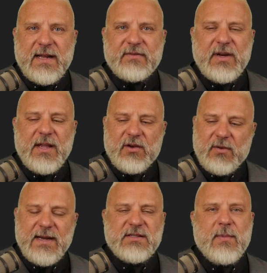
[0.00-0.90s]
today?
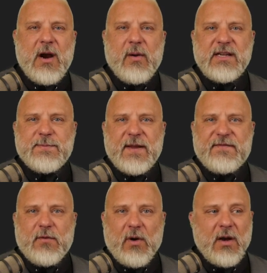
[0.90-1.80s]
Great. Tomorrow I expect
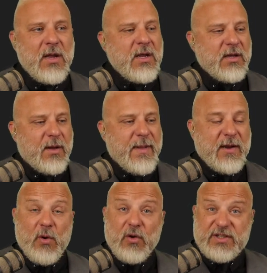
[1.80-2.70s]
4. Come back.
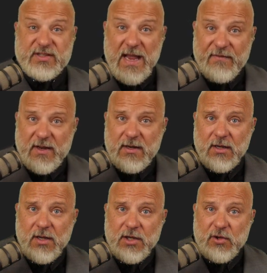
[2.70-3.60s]
Oh, 7?
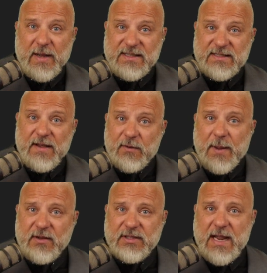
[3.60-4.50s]
You got 7
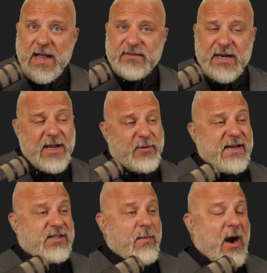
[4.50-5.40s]
pounds of cotton today? Great.
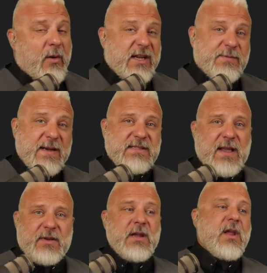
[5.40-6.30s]
Tomorrow I expect
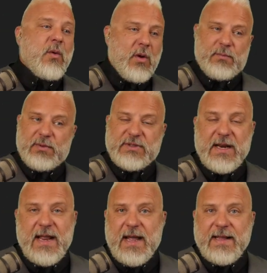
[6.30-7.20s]
7. Well,
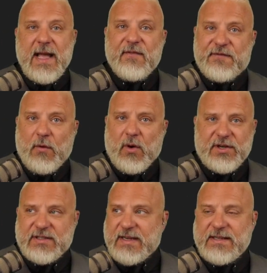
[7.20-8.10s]
today I got 4,
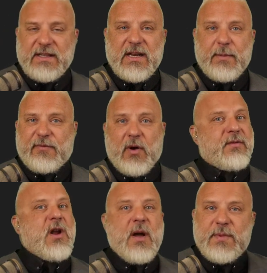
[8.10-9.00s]
just like I did the day before.
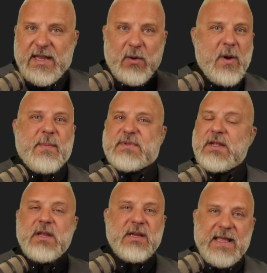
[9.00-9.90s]
Nope, you get whipped.
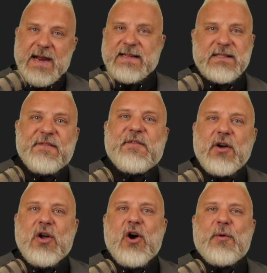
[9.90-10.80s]
You got to get the full
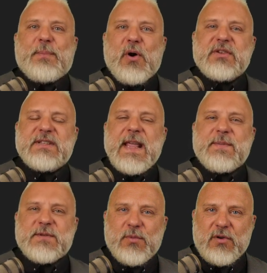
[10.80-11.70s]
goalpost
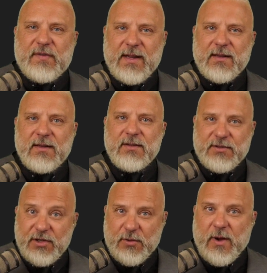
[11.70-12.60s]
keeps moving. Do
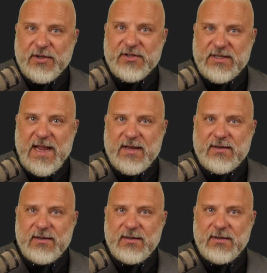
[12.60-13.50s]
you
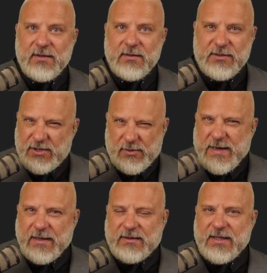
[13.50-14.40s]
understand? Do you
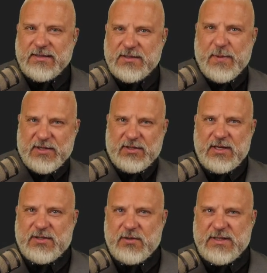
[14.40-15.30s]
get this? Especially
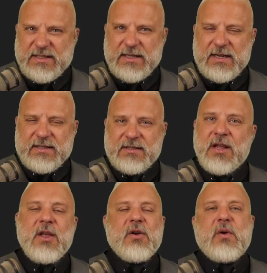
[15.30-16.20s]
as you as a citizen
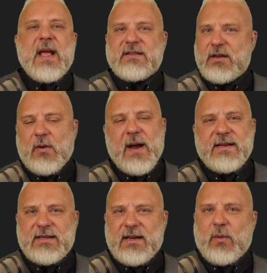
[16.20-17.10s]
who has no
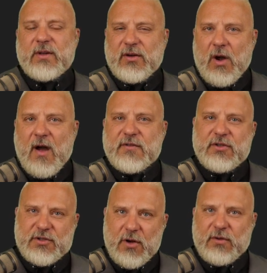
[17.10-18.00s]
idea what their
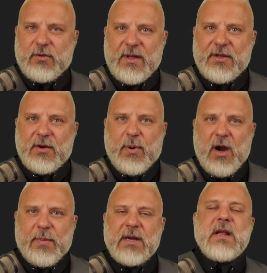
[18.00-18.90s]
officers go through on the
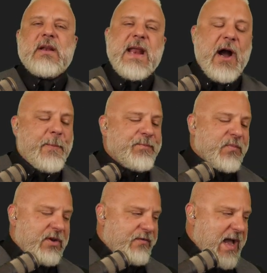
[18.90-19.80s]
department. Now,
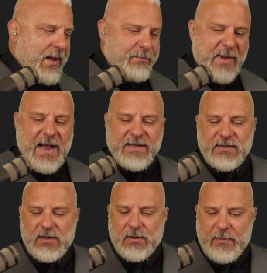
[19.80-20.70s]
you've got Matt.
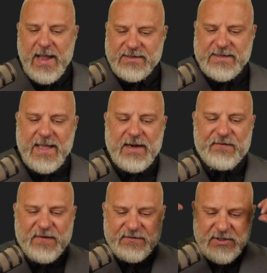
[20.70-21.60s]
Matt's getting
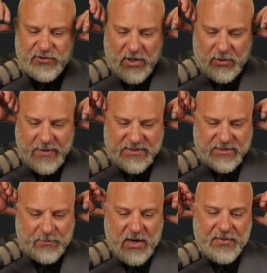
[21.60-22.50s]
50 drug arrests a
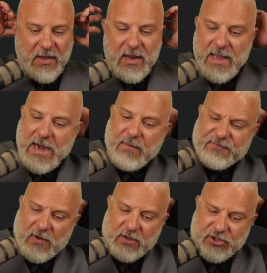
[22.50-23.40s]
month, and I'm
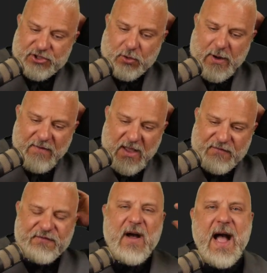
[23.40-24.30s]
falling short. I've got
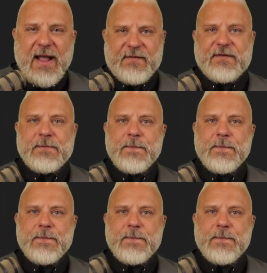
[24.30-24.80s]
5.